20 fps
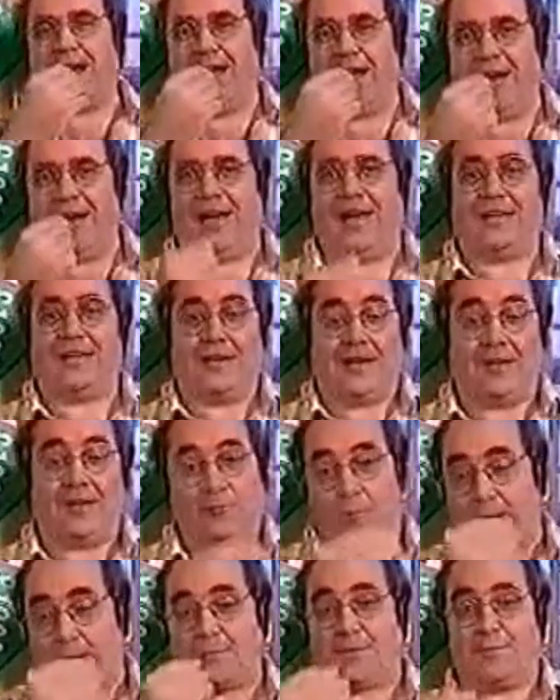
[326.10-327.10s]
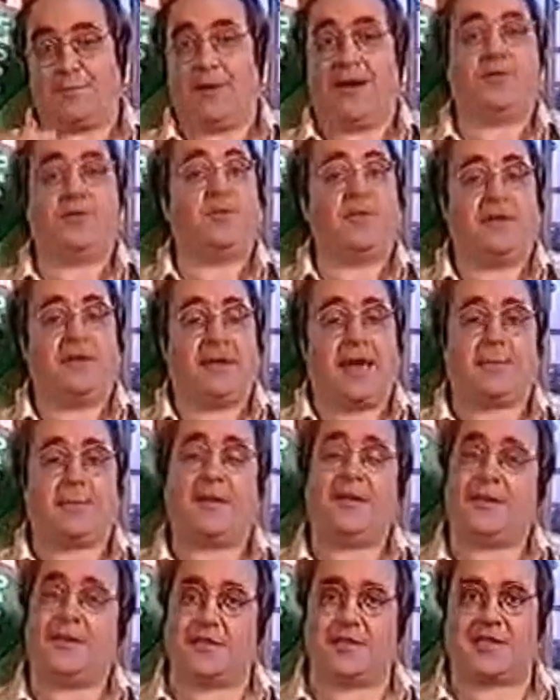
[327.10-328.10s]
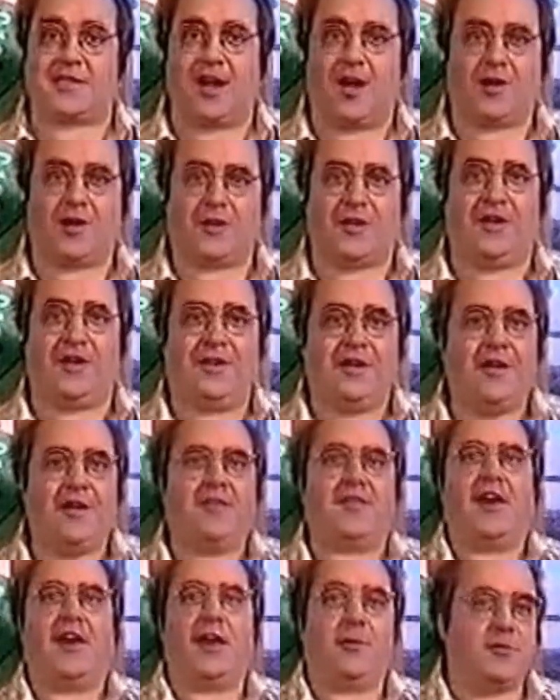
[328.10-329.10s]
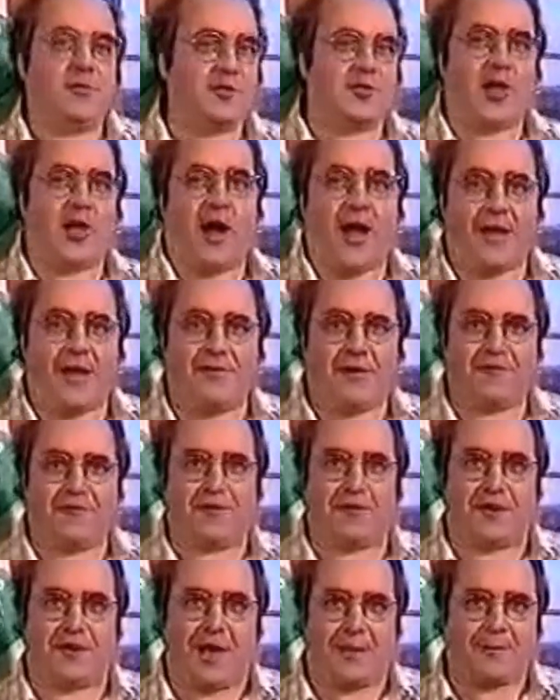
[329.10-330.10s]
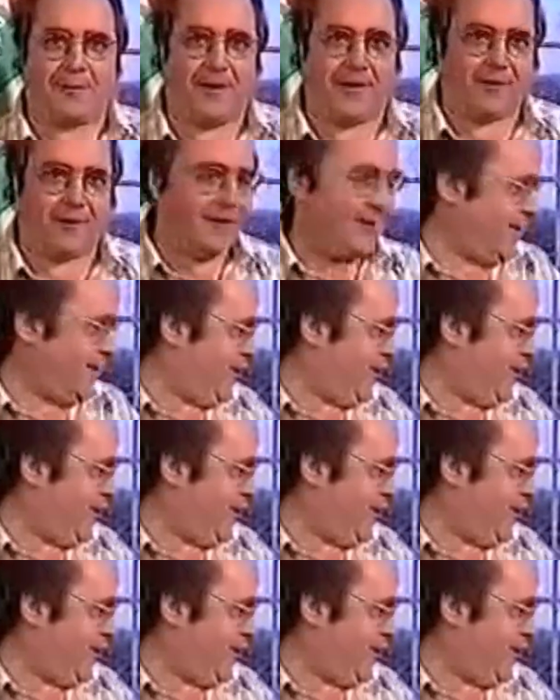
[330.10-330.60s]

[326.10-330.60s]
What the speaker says: and wiped his mouth with a napkin and discarded it. There he was diving for the napkin.